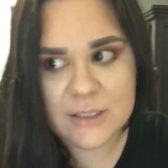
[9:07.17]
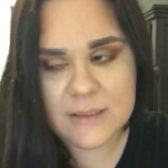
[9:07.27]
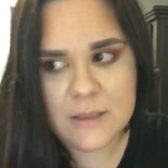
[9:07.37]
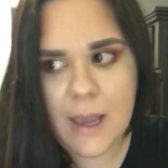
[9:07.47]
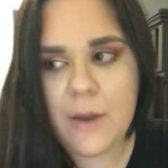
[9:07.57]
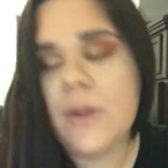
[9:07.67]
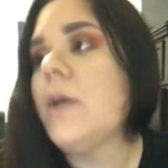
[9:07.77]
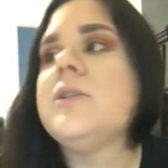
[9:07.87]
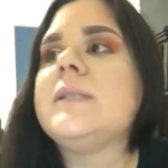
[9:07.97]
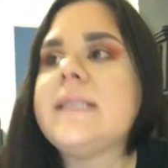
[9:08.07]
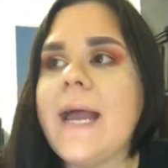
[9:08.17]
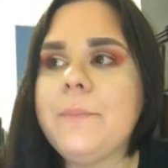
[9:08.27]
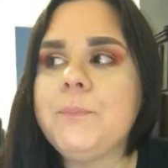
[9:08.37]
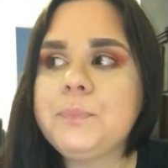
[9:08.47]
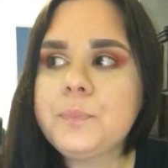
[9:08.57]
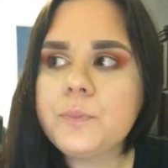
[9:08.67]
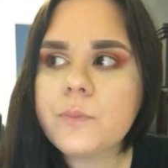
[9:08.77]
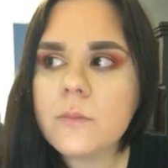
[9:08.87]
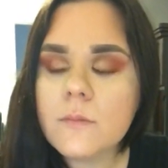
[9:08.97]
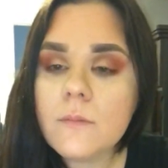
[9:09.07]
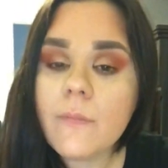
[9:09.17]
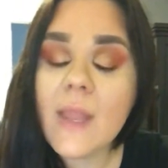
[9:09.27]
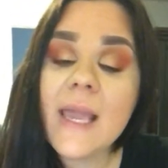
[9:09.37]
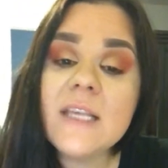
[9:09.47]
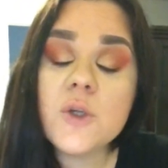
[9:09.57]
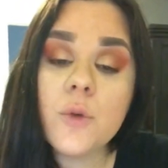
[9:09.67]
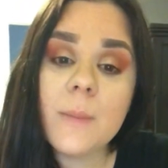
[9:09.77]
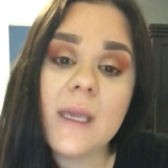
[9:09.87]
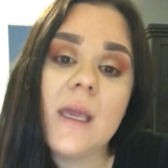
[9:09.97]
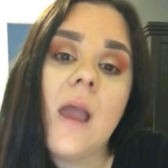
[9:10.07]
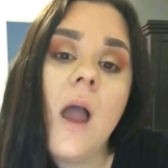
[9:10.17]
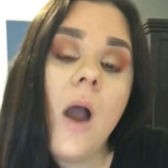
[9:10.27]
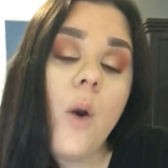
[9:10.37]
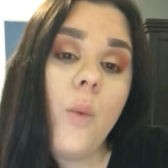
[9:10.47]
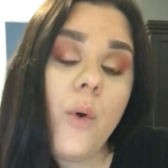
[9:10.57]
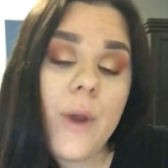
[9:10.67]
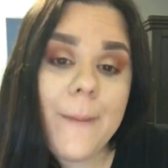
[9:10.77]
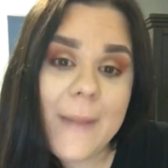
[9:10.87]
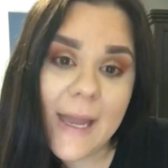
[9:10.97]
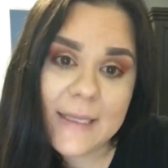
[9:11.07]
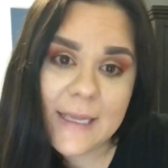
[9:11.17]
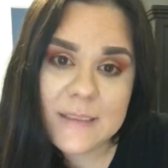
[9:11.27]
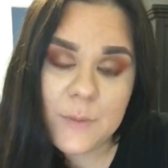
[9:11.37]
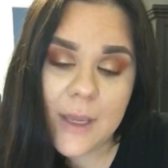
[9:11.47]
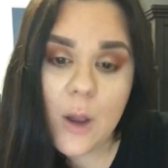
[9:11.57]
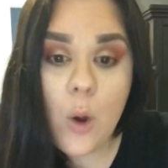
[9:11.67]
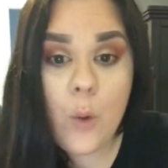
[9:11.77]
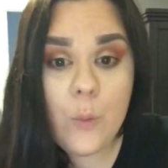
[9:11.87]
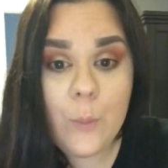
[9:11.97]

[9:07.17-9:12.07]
I couldn't understand. He told me, well, come back next week.